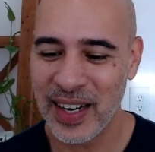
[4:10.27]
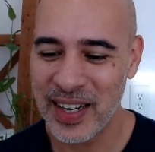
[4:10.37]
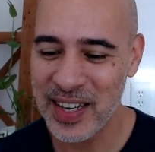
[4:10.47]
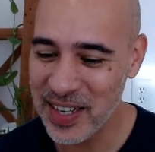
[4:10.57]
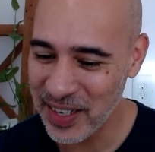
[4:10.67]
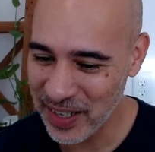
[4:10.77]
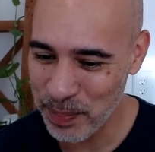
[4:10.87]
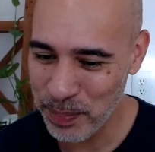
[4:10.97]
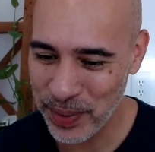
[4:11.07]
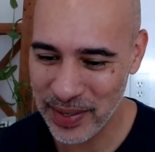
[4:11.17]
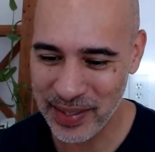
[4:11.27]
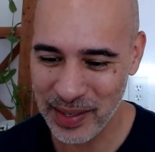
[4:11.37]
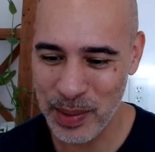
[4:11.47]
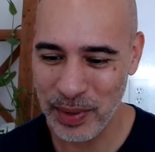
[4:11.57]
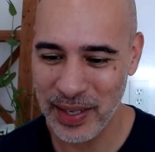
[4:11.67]
Europe, some
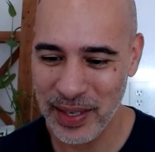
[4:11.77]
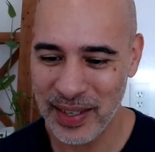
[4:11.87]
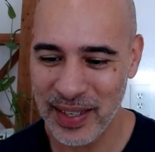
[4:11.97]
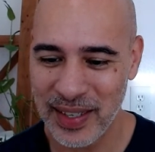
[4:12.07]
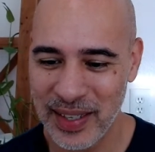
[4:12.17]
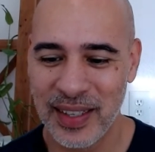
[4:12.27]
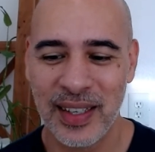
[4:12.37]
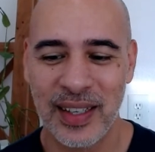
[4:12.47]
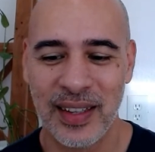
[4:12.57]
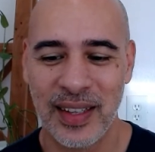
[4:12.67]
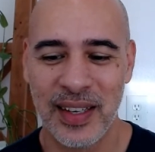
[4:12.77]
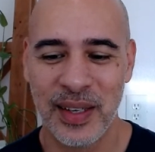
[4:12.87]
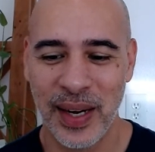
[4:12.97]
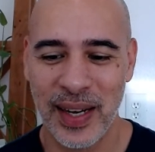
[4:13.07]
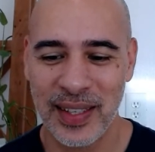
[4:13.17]
people here in the
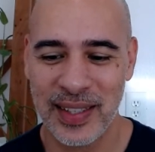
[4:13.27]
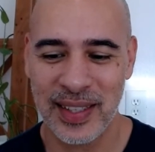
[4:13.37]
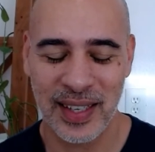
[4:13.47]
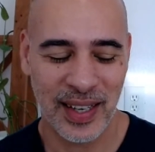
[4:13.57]
US.